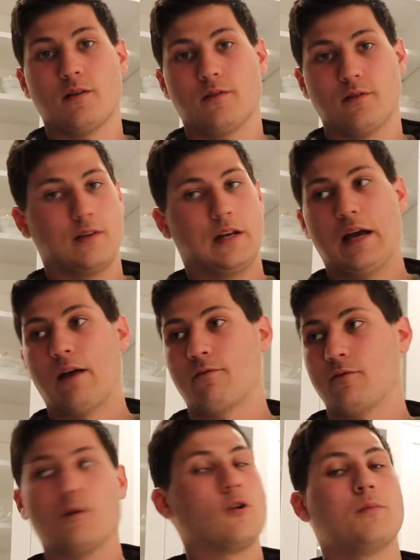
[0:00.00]
It's gonna have
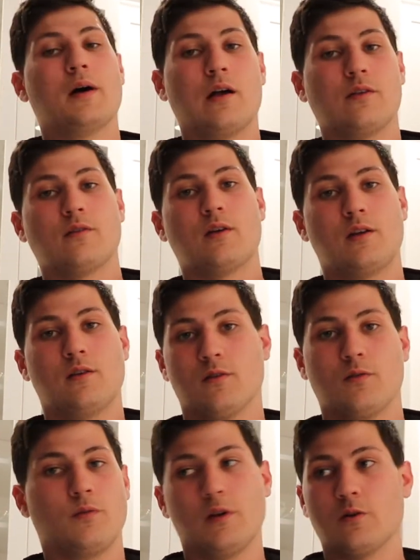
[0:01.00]
0 miles on it,
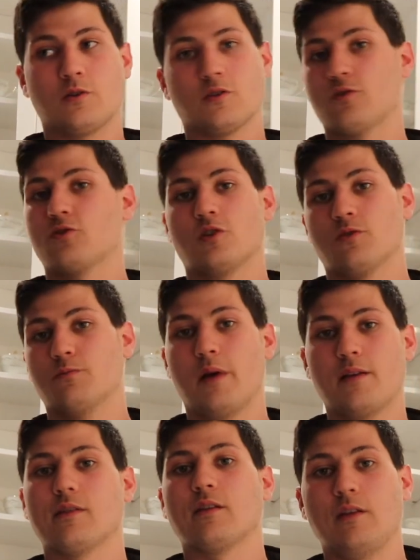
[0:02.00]
or just
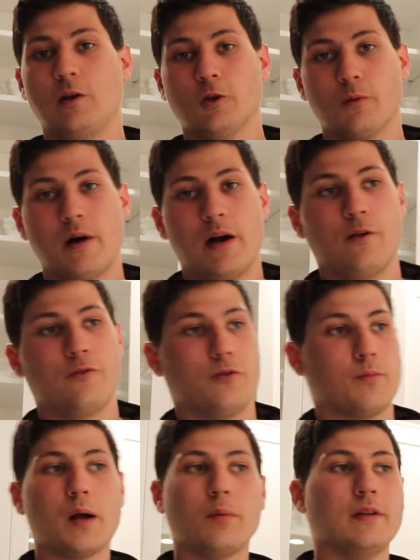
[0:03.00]
basic dealer miles, so
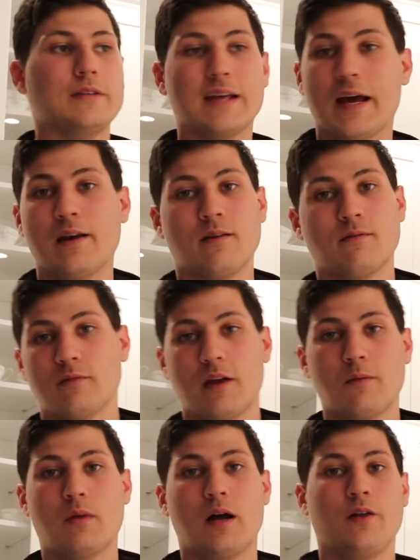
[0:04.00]
probably 10
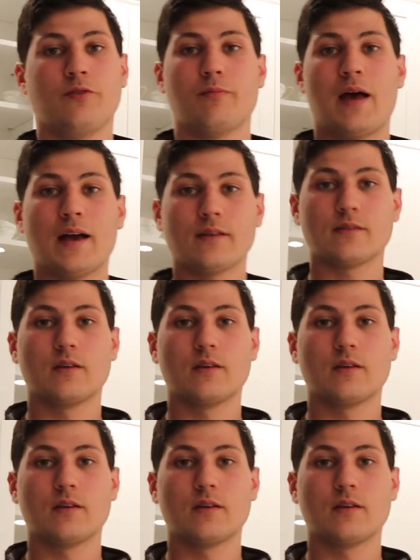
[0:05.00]
miles max.